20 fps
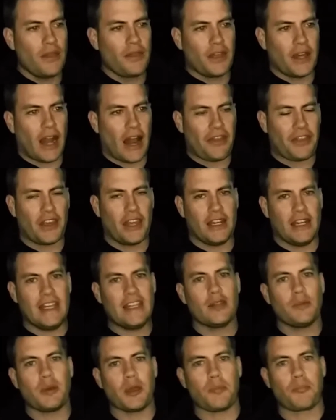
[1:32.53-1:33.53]
that I think
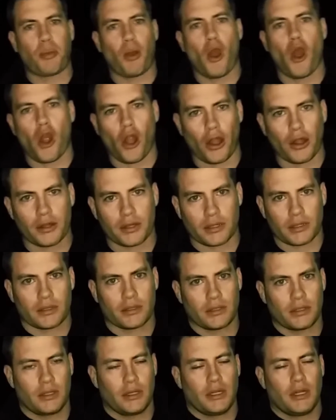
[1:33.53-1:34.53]
need to be part
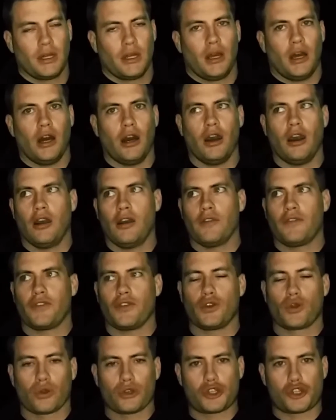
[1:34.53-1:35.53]

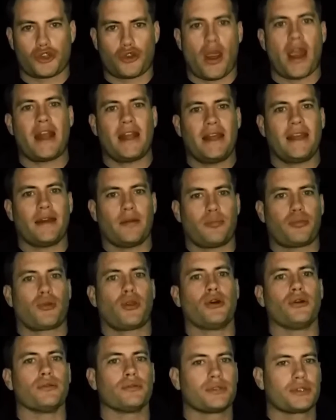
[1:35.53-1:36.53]
of your training
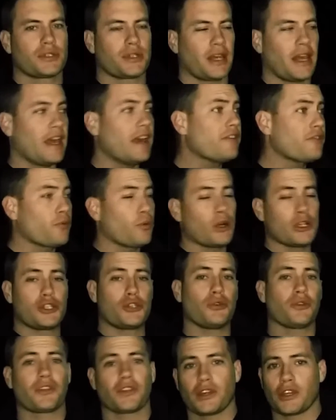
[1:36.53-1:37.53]
approach, if
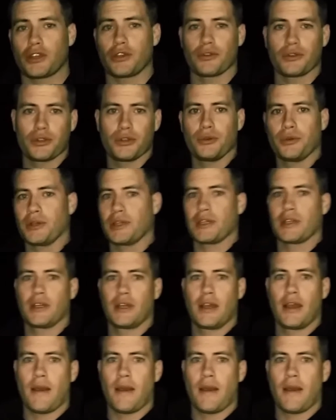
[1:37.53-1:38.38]
what you think you're doing